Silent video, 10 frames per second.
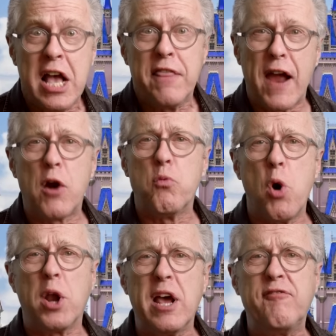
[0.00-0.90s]
There
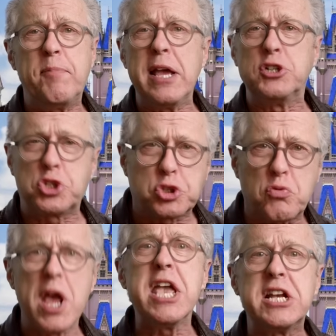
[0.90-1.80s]
would have been
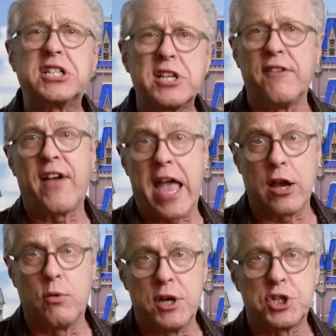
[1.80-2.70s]
shrieks of
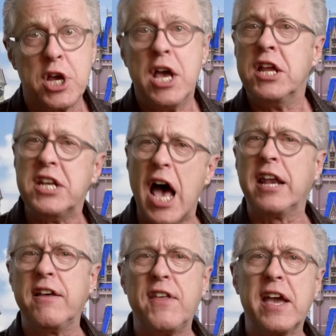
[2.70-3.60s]
anguish. None
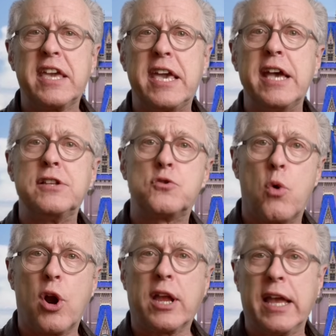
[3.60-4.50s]
of the kids
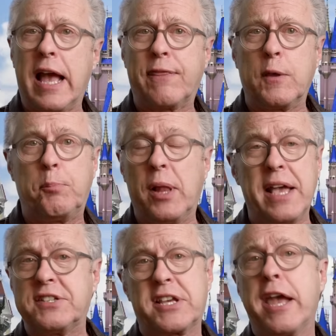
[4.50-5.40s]
working at the
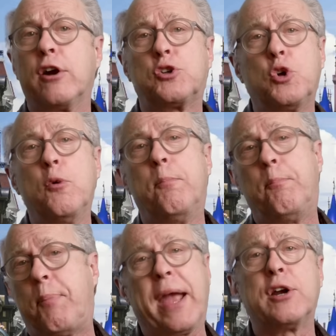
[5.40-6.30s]
place care two
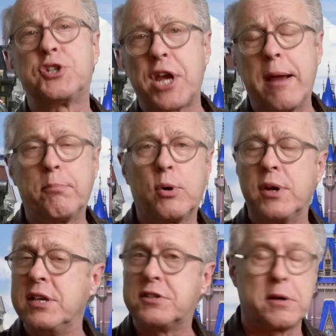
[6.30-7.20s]
bear
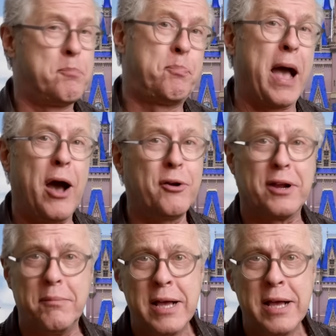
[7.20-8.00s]
jamborees about him.